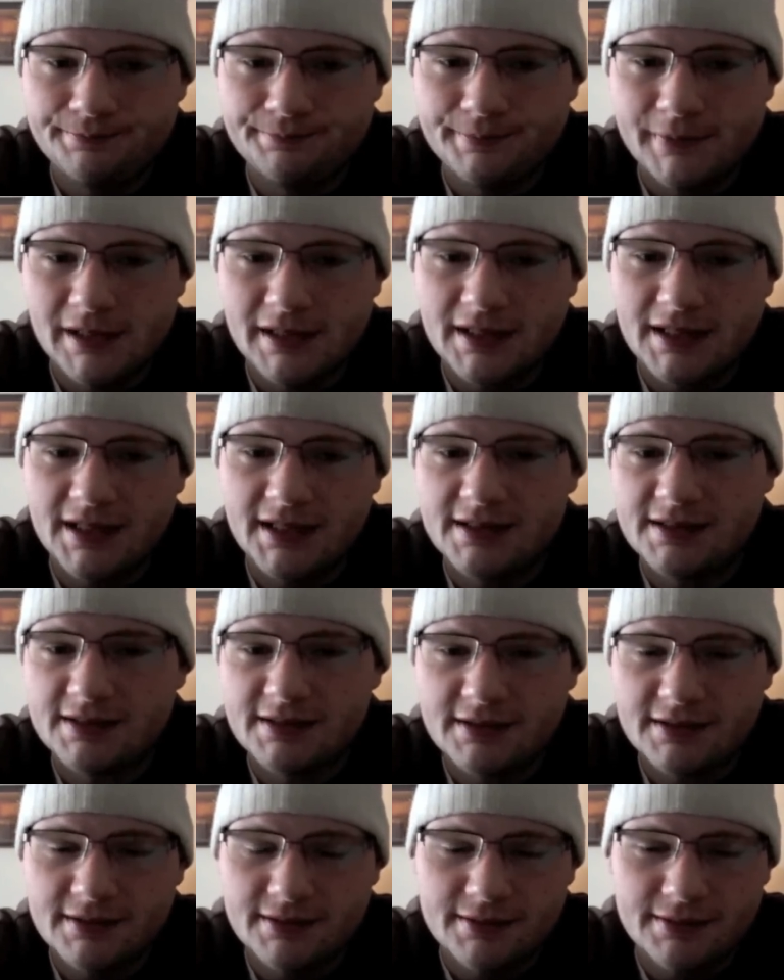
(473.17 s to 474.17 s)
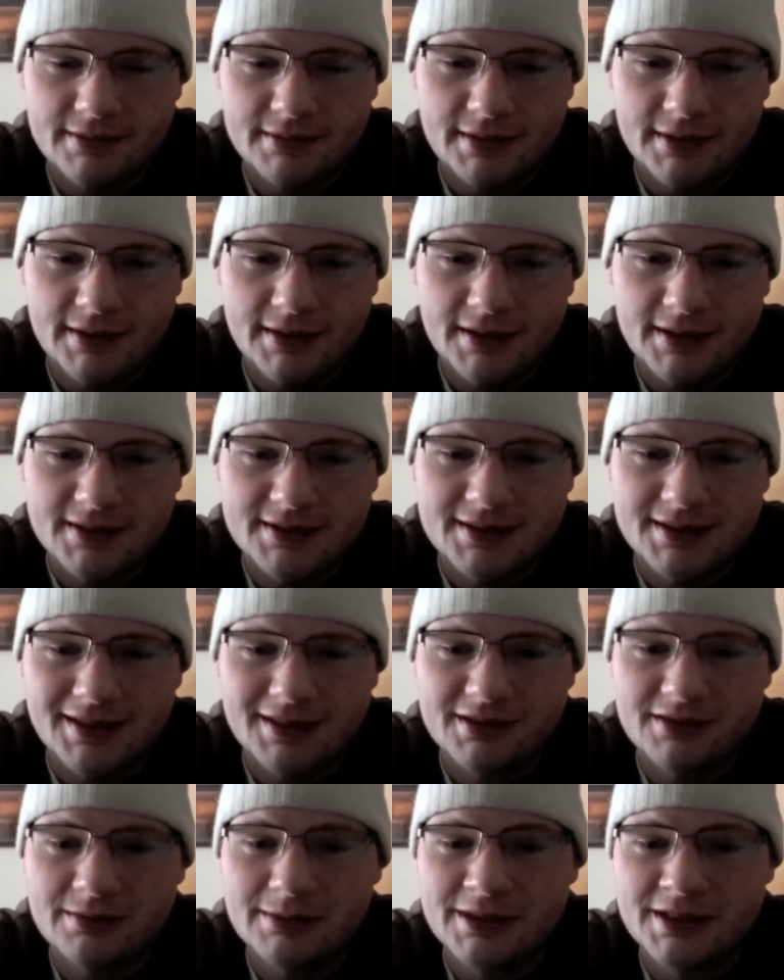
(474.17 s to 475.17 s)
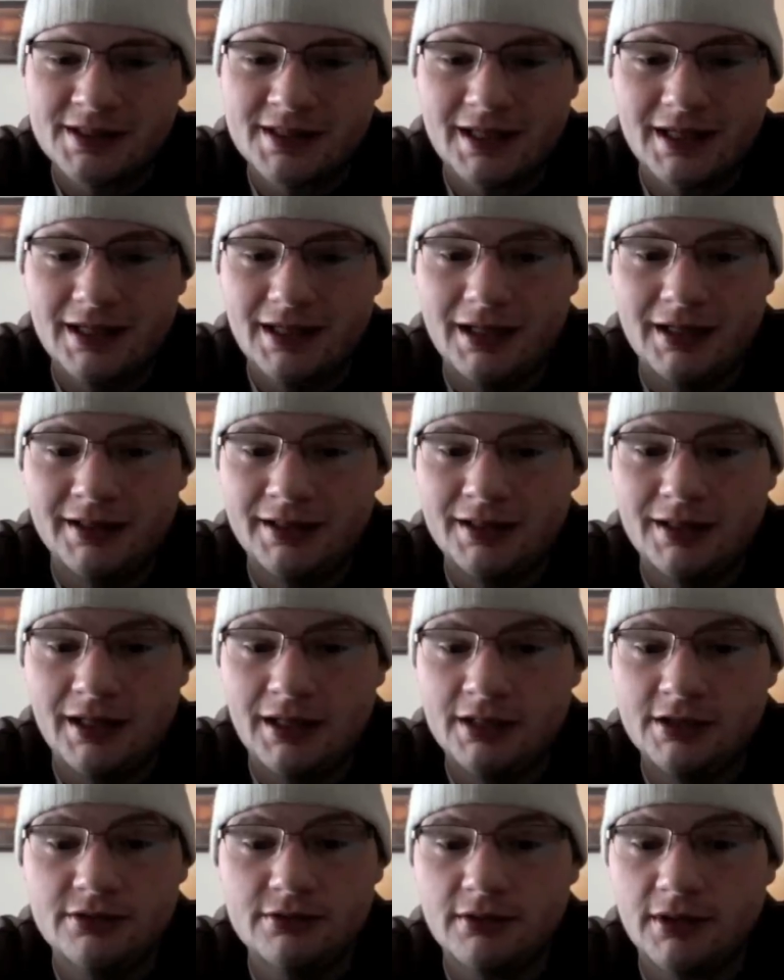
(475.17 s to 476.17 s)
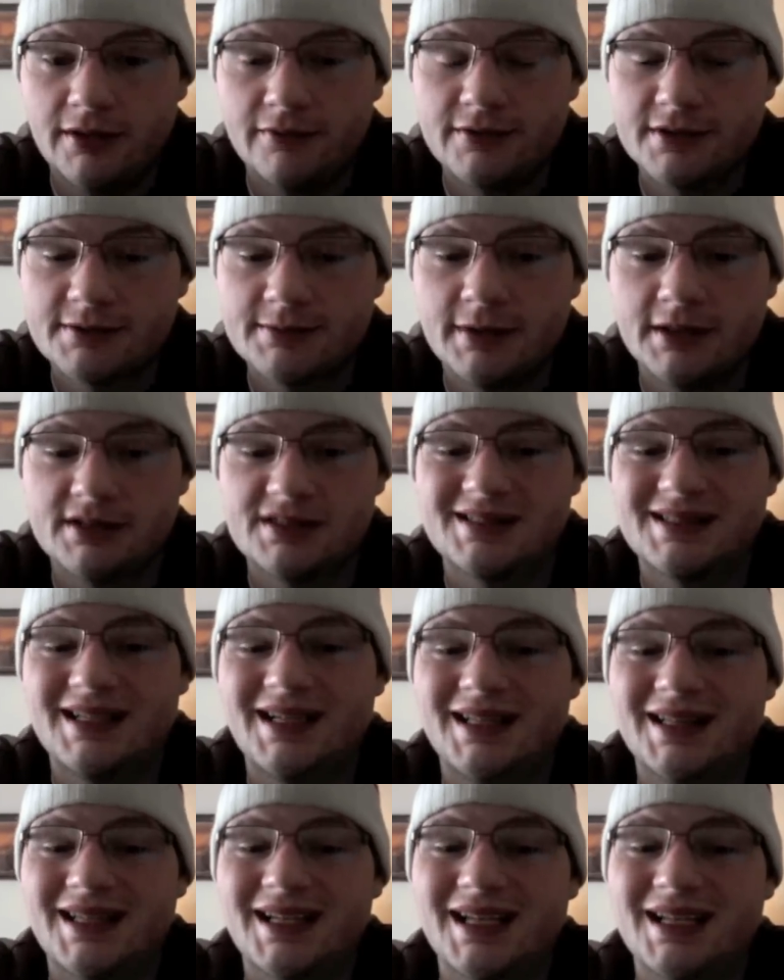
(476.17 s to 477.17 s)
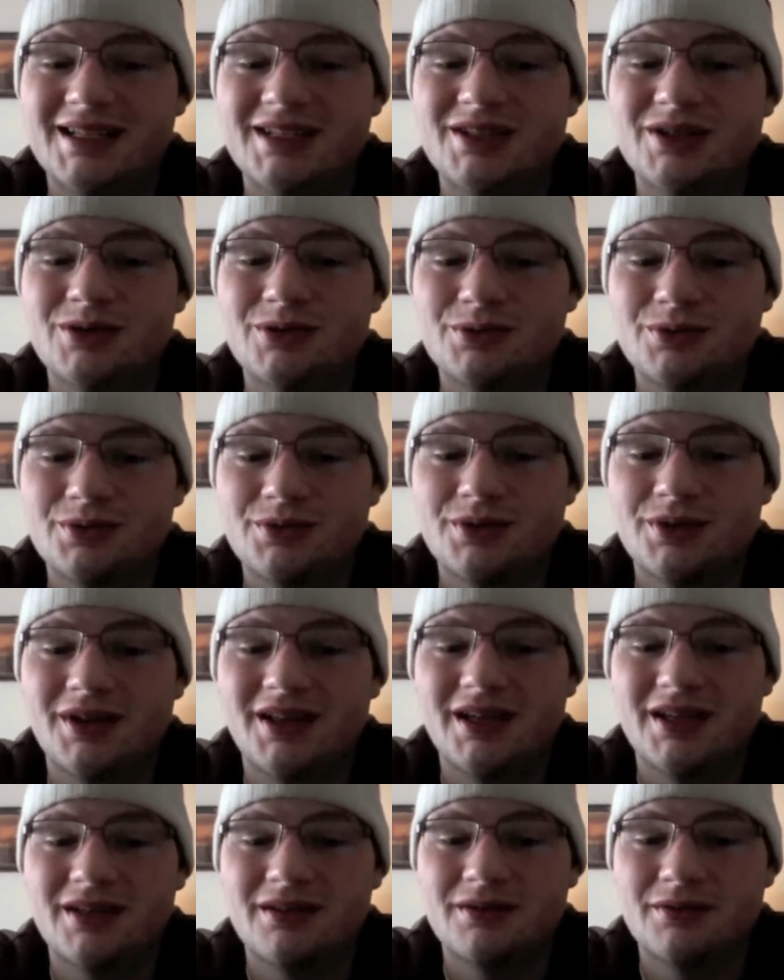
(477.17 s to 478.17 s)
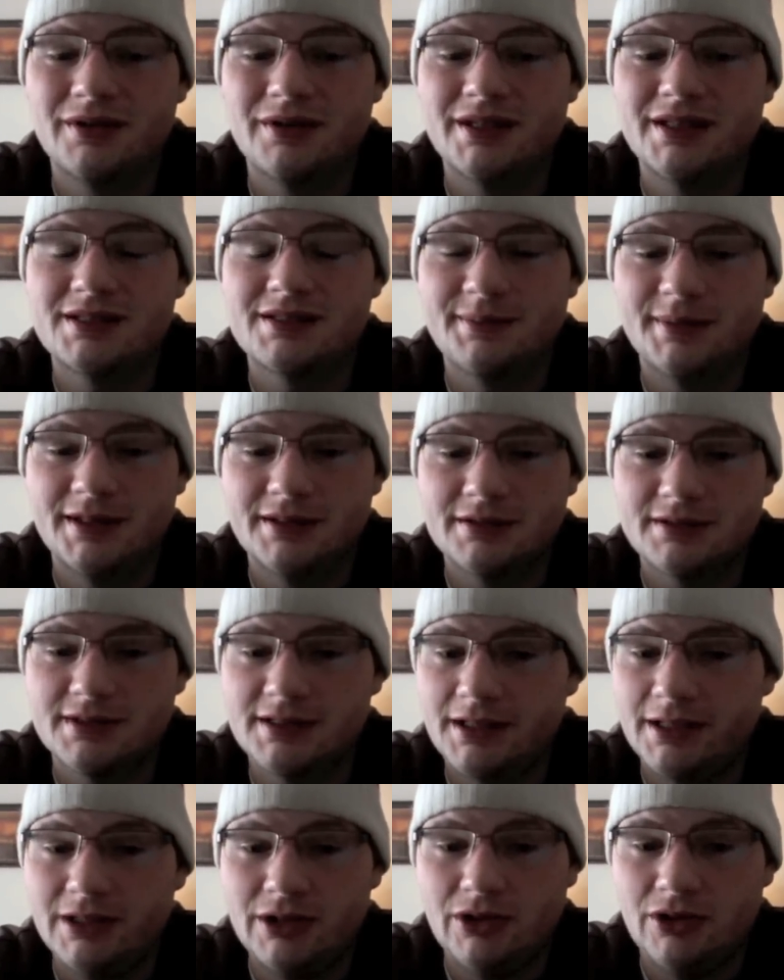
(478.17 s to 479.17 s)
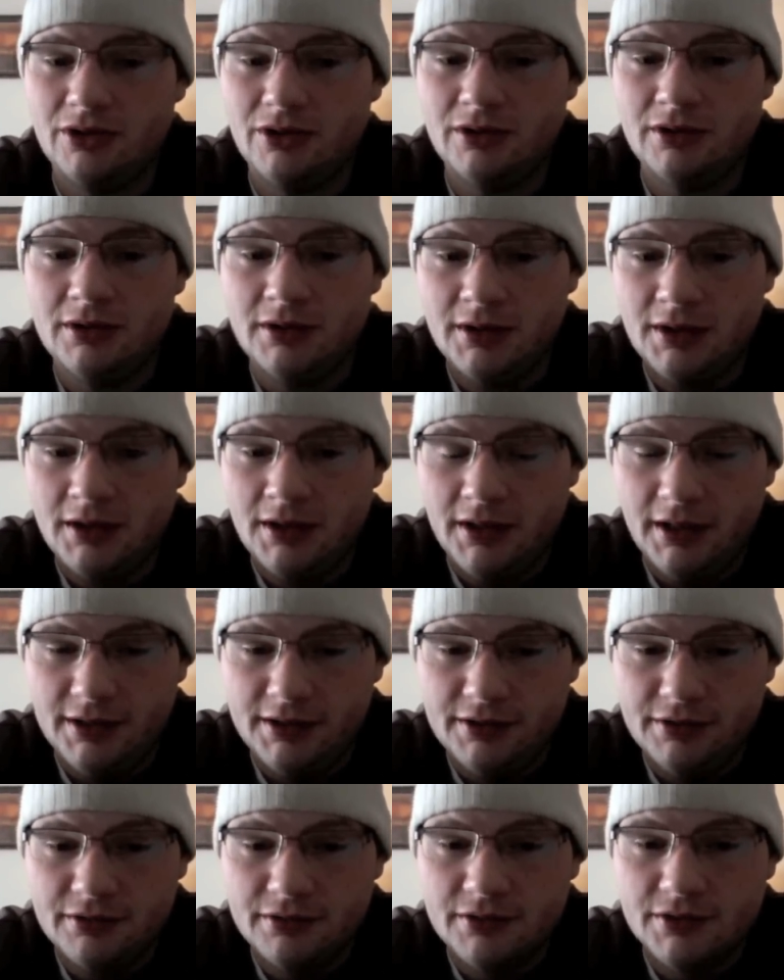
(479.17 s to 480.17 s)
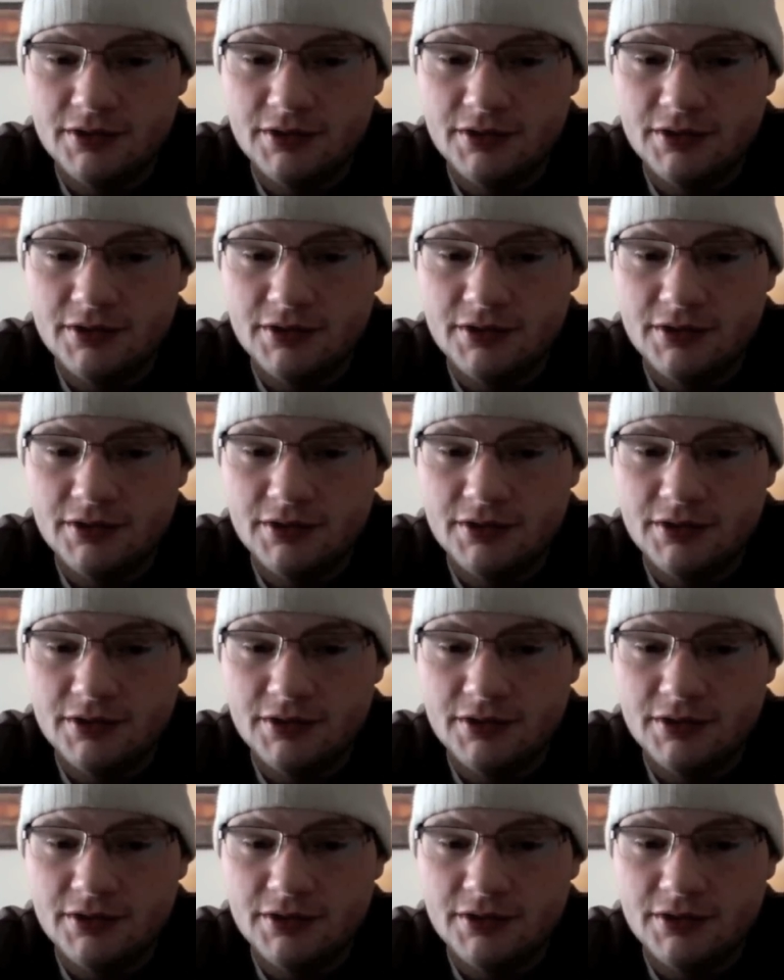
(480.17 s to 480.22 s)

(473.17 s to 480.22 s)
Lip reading: But that's not so much that I do love the smell. It's not that I don't like the way it smells at all. I do